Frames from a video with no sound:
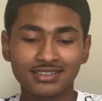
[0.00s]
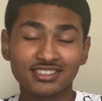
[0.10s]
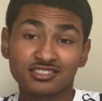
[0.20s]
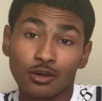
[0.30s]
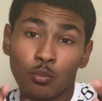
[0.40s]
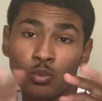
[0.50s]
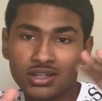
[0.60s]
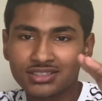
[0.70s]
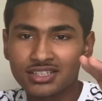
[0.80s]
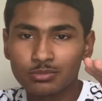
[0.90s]

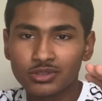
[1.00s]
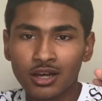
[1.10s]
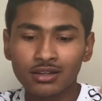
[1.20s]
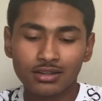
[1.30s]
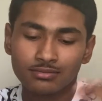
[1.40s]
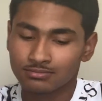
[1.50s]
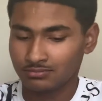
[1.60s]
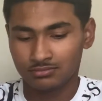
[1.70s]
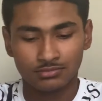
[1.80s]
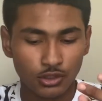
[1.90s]
somewhat cheap dunk,
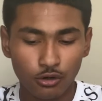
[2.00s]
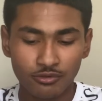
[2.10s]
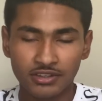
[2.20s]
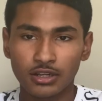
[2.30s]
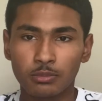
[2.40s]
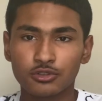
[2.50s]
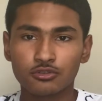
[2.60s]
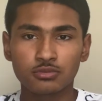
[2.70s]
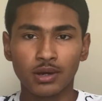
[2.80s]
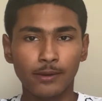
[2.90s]
go for the number
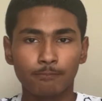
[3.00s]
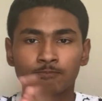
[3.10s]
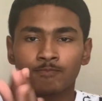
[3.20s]
two spot.